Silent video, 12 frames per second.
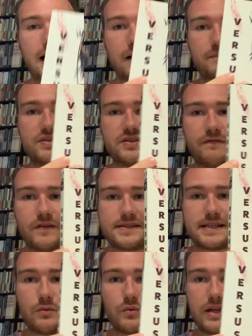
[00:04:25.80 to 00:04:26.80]
So
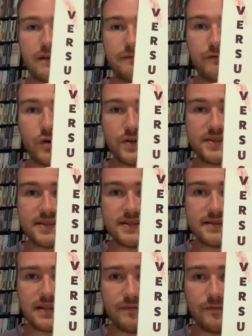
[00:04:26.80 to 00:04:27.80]
first up, we have
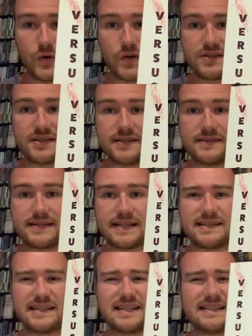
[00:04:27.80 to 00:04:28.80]
Versus, and Versus
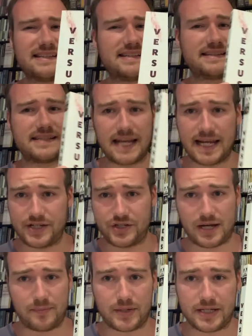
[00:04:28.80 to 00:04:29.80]
is an insane
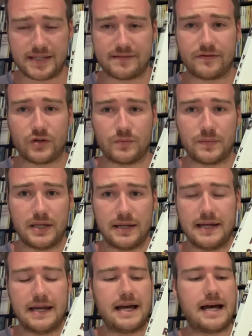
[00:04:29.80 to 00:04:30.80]
Japanese film.
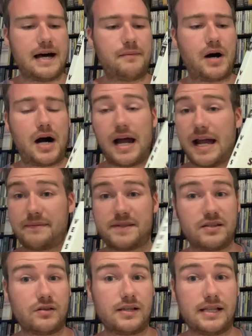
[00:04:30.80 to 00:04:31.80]
I
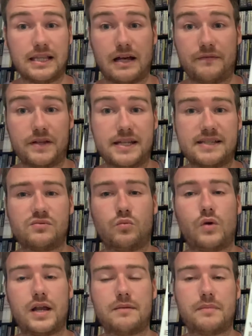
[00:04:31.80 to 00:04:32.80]
absolutely love it. It's
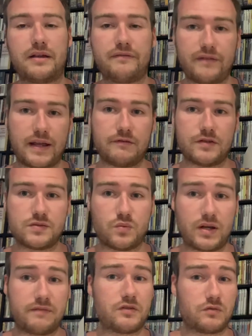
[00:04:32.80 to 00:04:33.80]
one of my favorites,
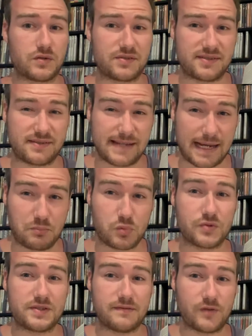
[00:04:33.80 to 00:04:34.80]
one of the real
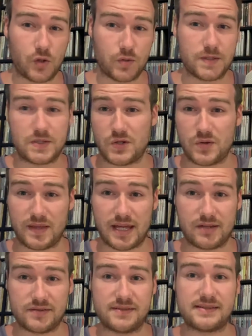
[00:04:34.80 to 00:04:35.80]
staples of early
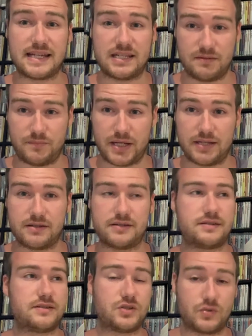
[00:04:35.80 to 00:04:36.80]
2000s
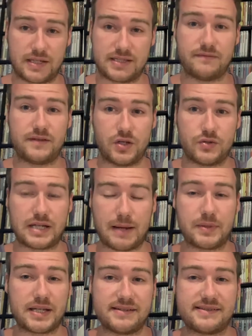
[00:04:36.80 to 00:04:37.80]
independent direct-to-video
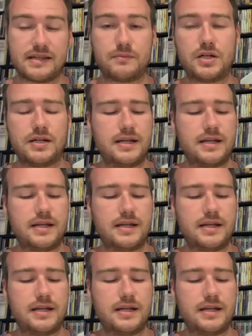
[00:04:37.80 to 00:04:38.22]
Japanese cinema.